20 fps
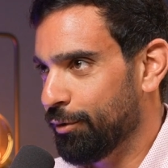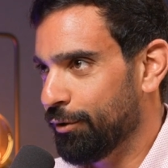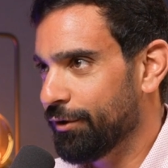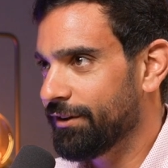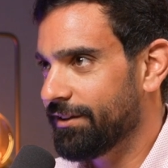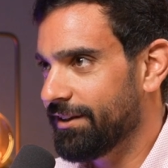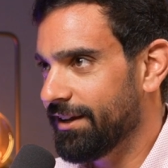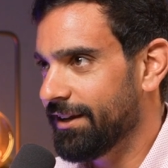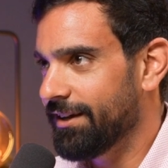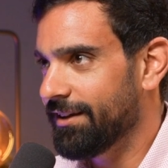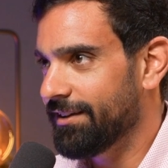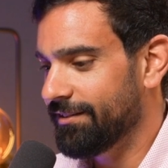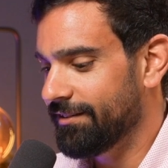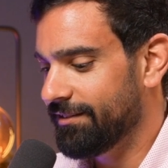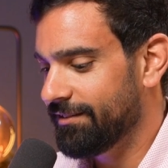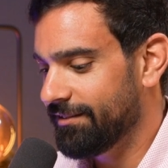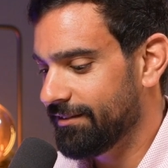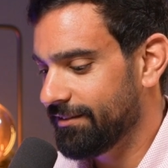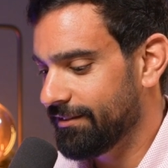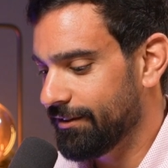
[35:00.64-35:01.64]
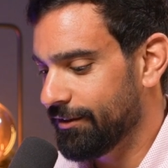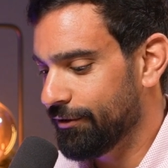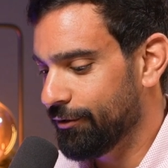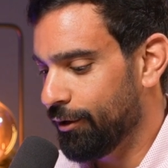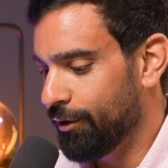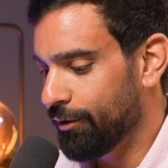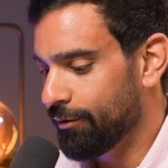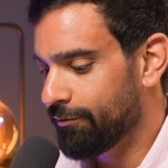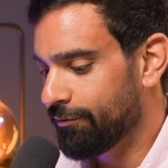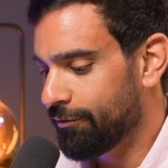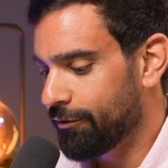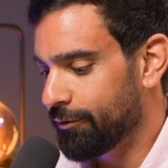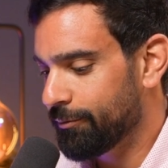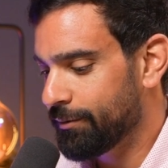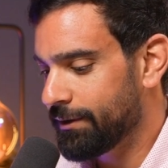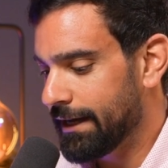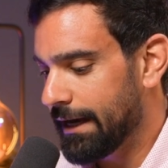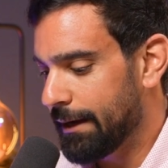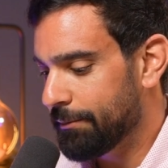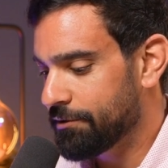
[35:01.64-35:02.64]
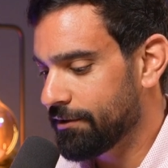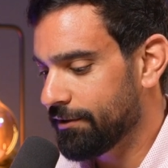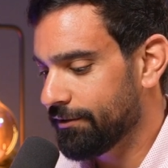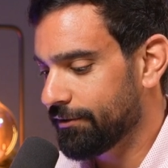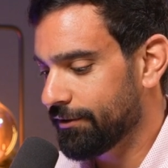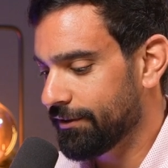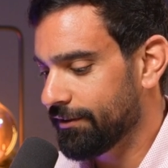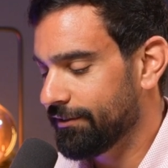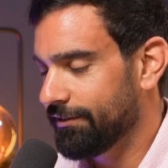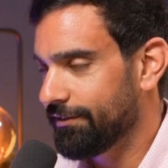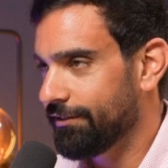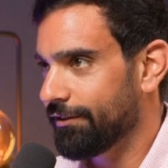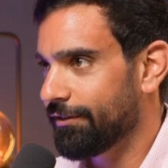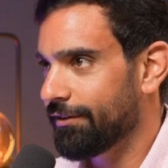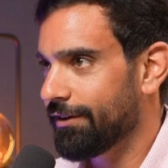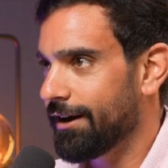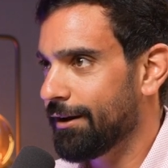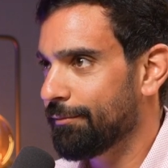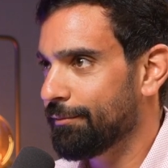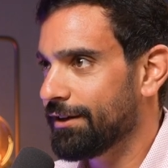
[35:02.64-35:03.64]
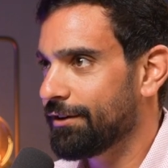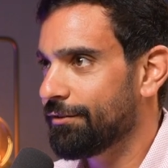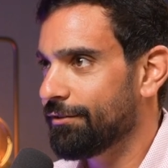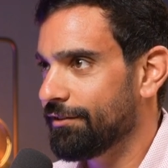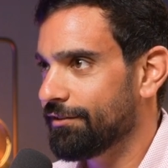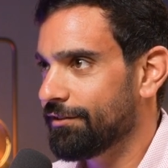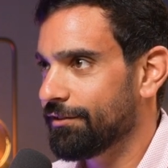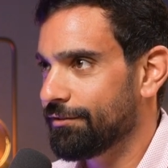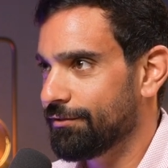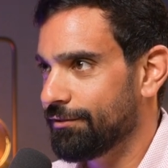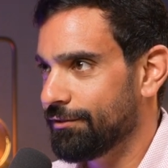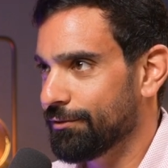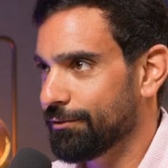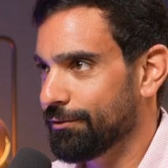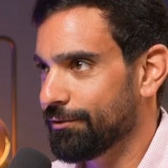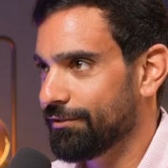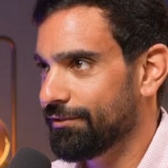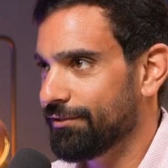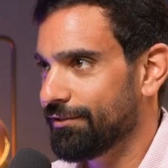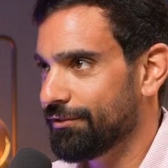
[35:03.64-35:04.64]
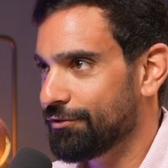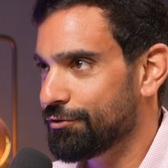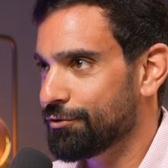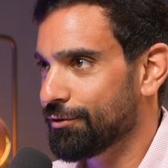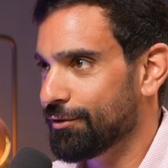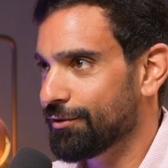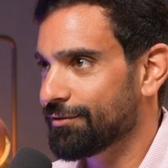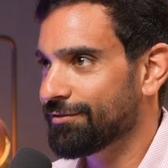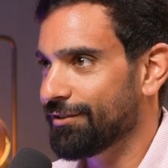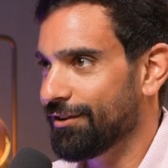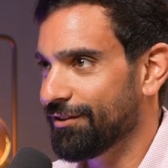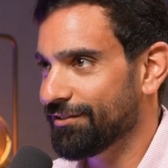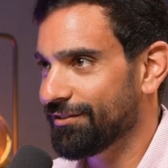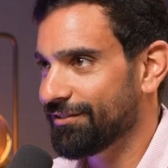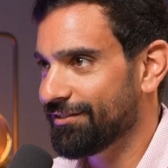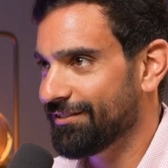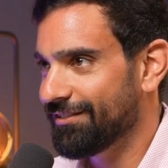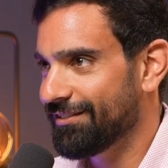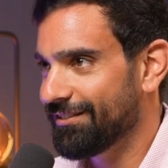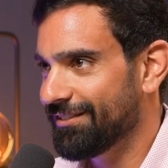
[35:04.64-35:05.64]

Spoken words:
point is long form captions on Instagram increases views. True or false?